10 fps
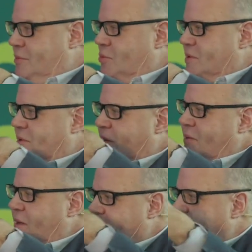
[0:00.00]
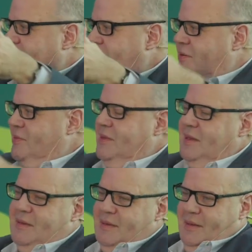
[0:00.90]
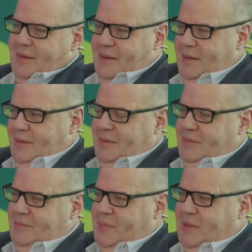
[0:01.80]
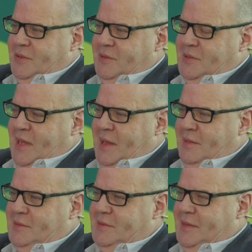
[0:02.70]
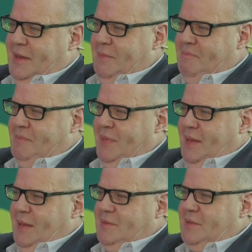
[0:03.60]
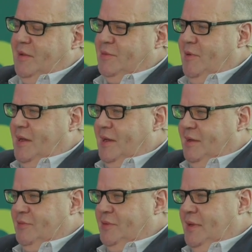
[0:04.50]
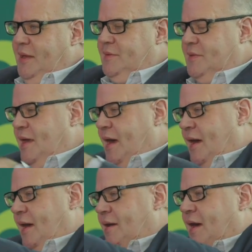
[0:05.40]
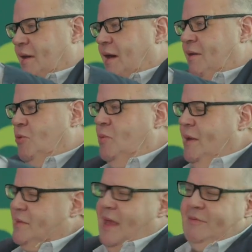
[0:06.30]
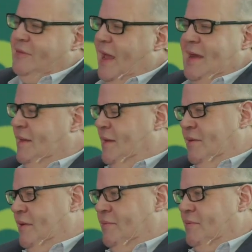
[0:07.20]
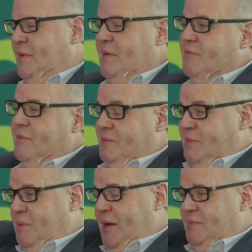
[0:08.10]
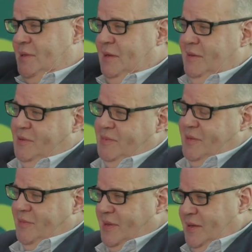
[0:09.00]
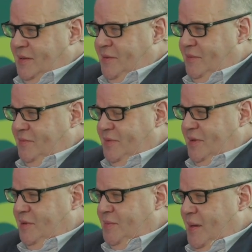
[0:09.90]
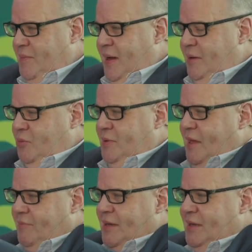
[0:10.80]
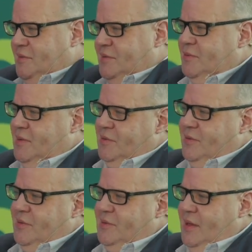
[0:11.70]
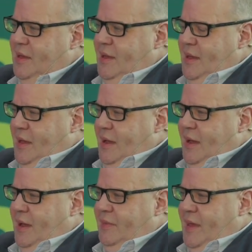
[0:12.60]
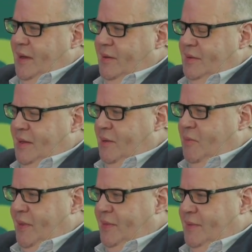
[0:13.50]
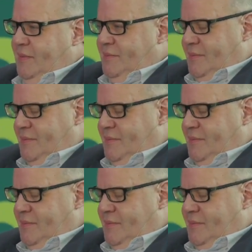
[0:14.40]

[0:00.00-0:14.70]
autocue and he forgot the bit on tax. So you have to be really careful. So yeah, I always, you know, even the one I'm doing this week for The Guardian, for a newspaper, I'd always have a list of questions. And then, you know, when